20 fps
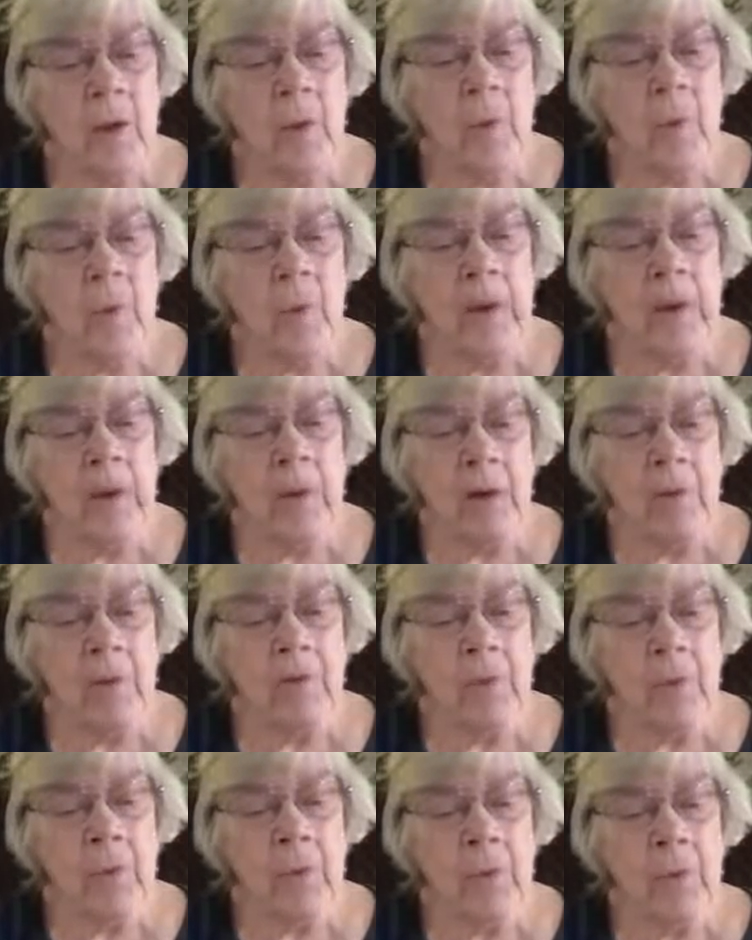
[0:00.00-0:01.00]
We love
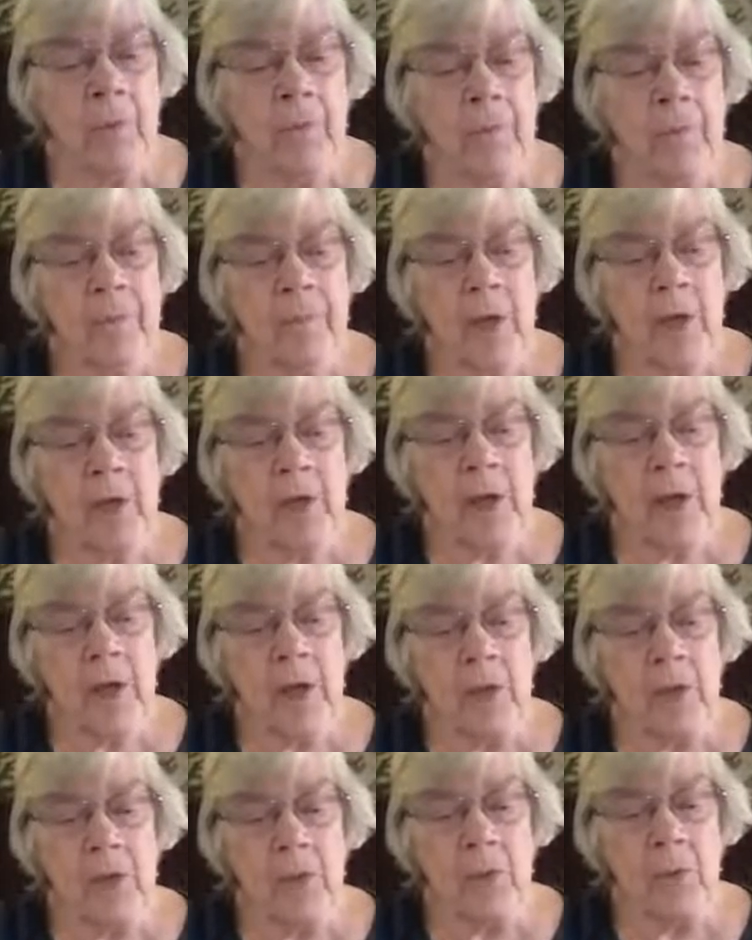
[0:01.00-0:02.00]
you."
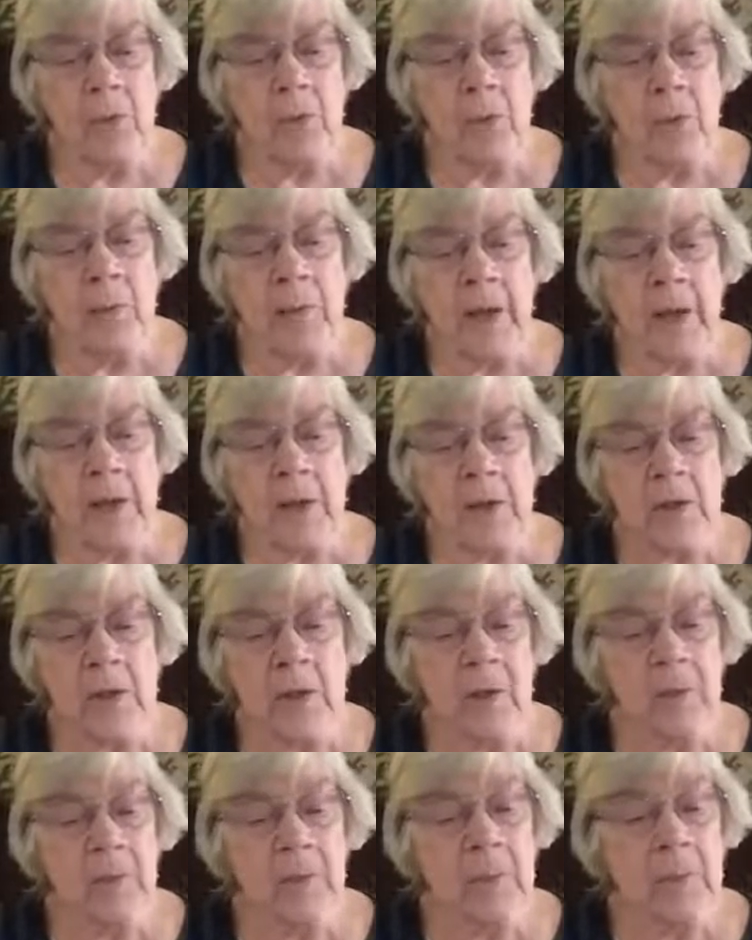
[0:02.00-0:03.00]
Janus knew the plants
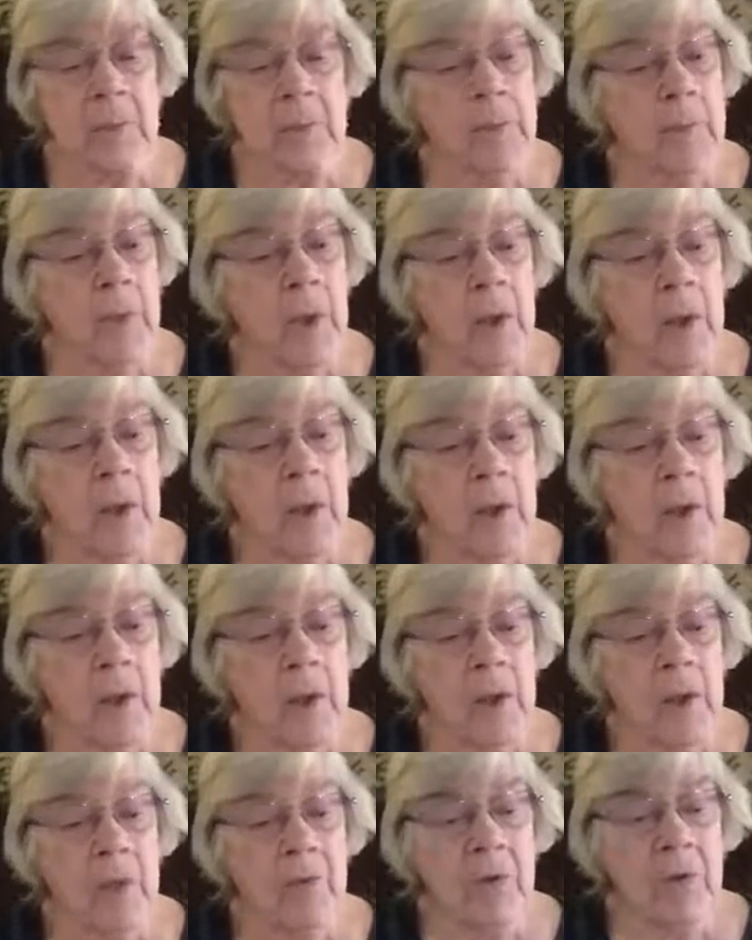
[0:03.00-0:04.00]
loved him. He
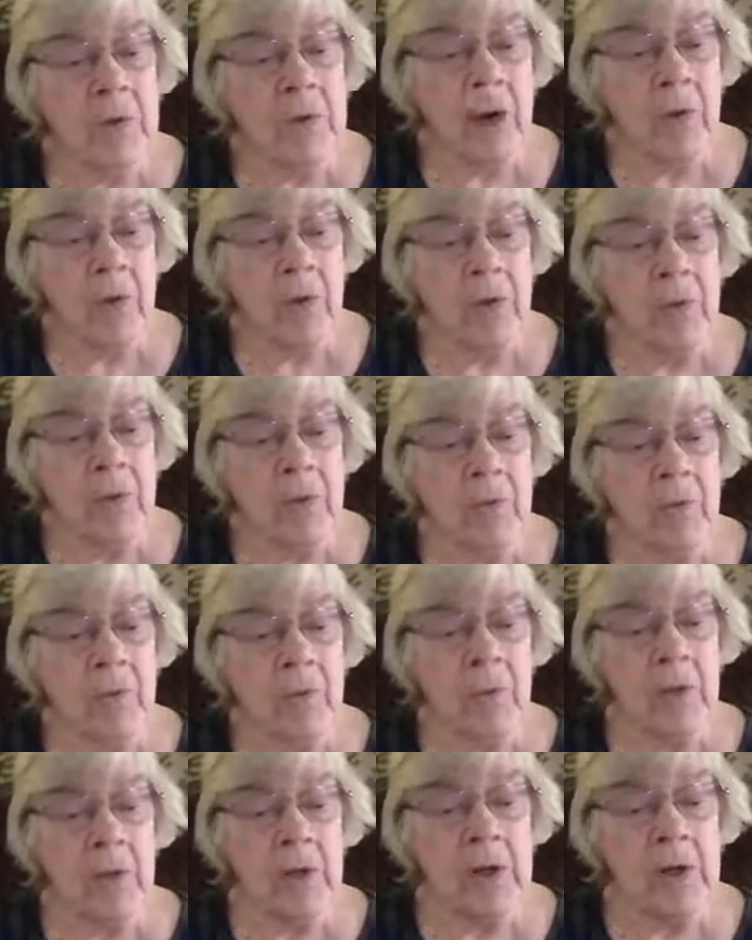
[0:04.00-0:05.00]
never doubted it
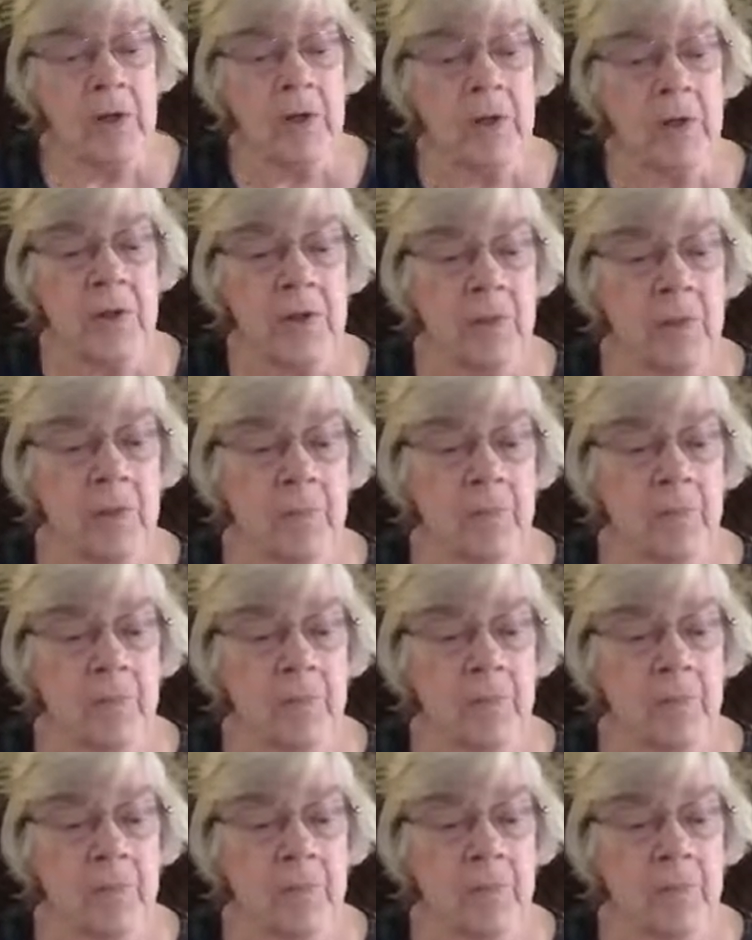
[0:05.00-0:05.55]
for an instant.